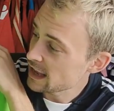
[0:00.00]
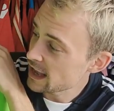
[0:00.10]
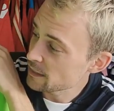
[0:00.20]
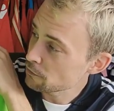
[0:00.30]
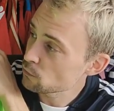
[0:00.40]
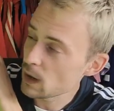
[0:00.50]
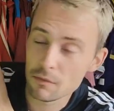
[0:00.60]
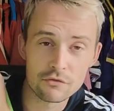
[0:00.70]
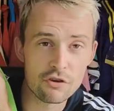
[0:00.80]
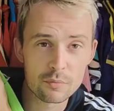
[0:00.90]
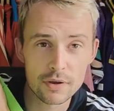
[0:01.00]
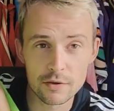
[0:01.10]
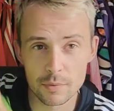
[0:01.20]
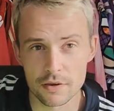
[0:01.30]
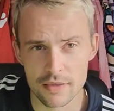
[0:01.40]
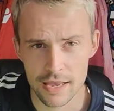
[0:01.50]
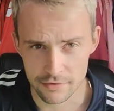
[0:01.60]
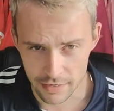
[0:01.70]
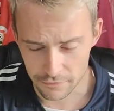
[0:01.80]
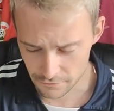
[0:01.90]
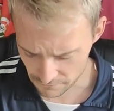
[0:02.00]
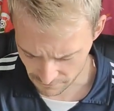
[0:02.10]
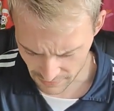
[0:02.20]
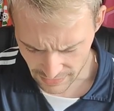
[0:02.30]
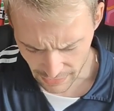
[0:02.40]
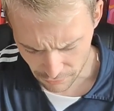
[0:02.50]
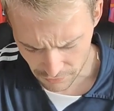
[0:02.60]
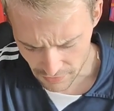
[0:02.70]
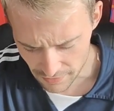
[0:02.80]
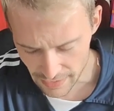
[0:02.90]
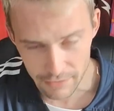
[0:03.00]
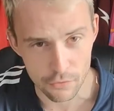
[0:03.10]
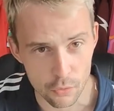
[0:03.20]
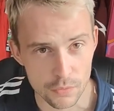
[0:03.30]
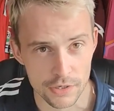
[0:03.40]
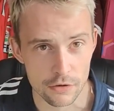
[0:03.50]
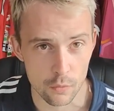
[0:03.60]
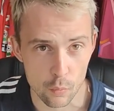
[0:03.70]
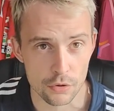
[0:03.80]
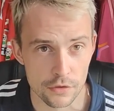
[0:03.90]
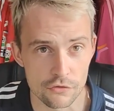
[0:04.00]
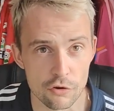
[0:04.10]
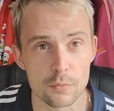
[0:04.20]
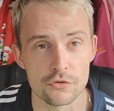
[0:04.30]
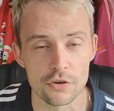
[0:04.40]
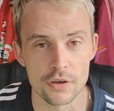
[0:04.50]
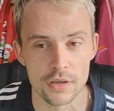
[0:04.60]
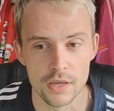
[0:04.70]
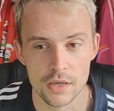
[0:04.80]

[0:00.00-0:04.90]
And the reason why I went for Drogba is because, as I think I understand it, I've only got one other Drogba shirt,